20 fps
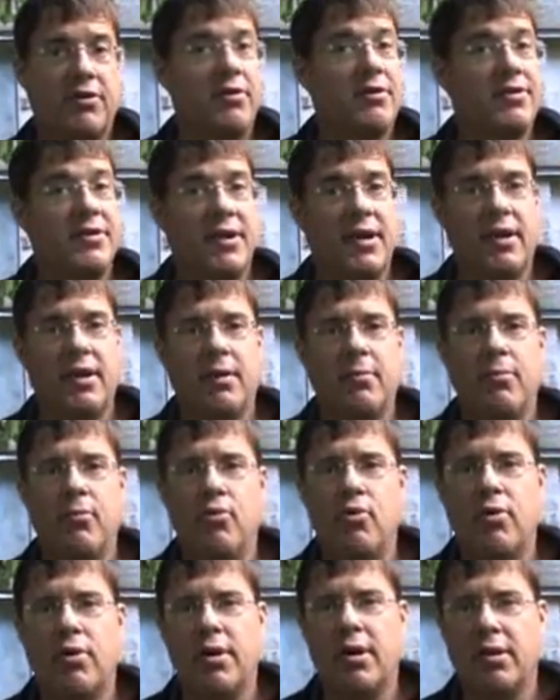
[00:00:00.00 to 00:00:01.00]
we start seeing them
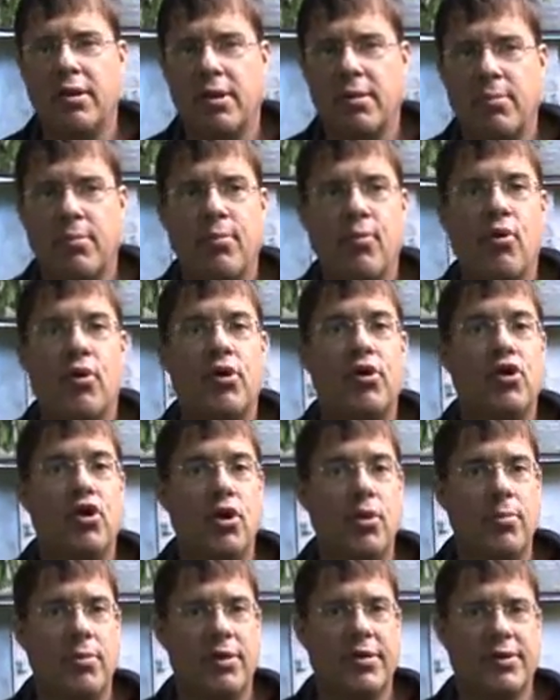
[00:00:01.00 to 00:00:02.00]
more a little more
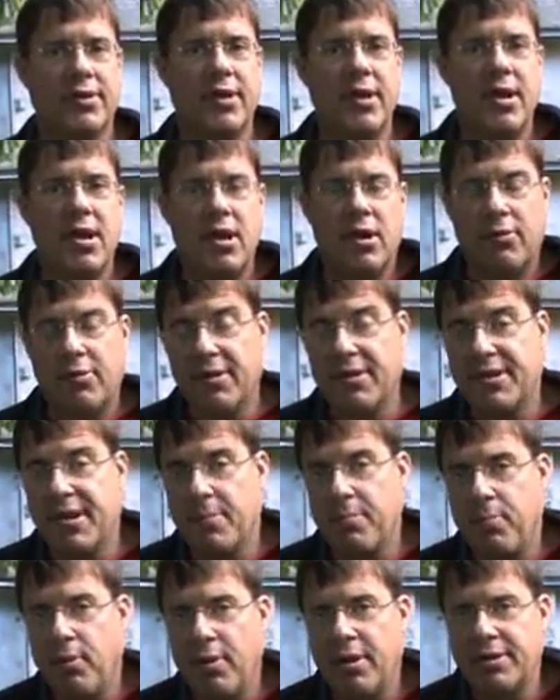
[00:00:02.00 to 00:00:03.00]
numerous. Or is
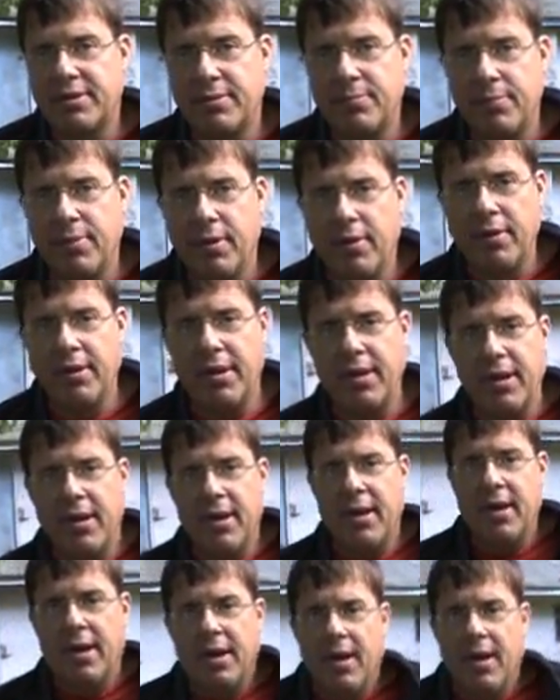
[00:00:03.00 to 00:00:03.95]
that possibility.